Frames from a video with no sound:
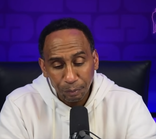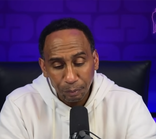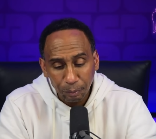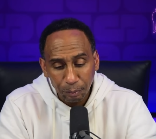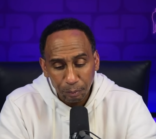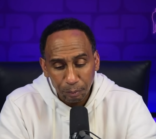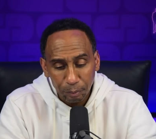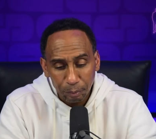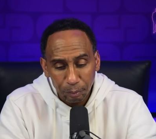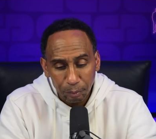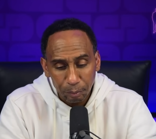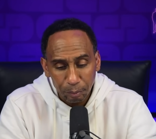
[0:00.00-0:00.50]

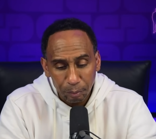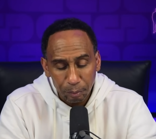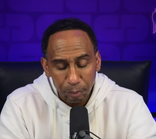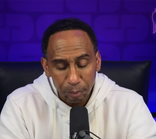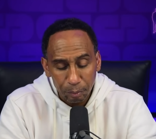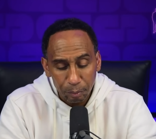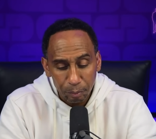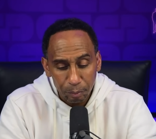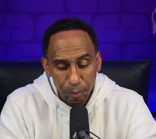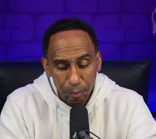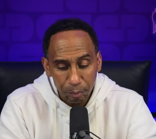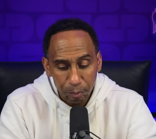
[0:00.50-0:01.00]

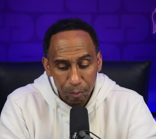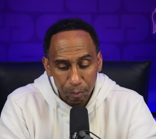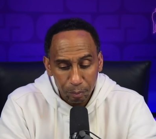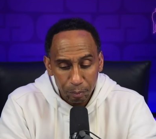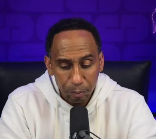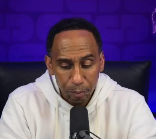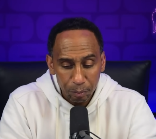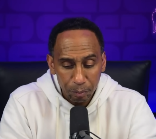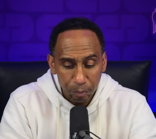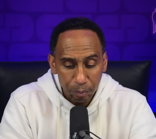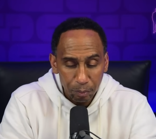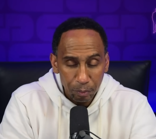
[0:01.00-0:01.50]

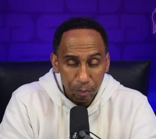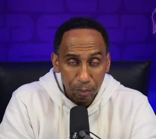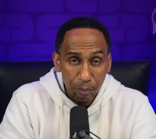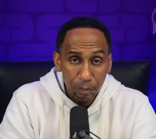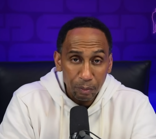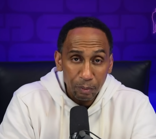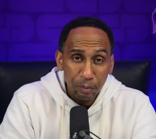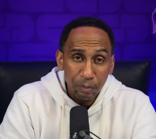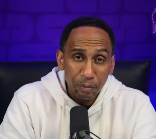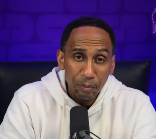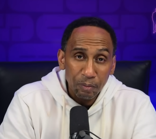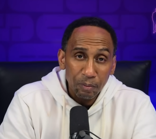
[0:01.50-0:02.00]

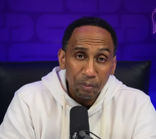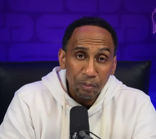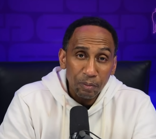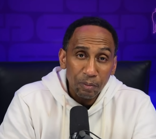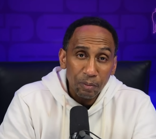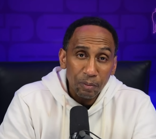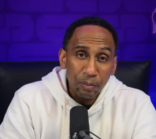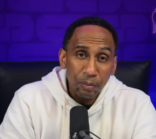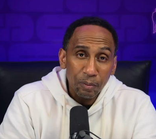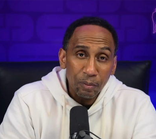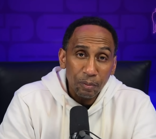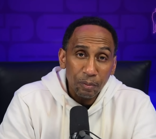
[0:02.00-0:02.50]

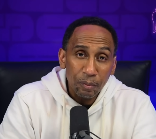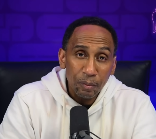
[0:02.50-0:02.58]
Nobody speaks.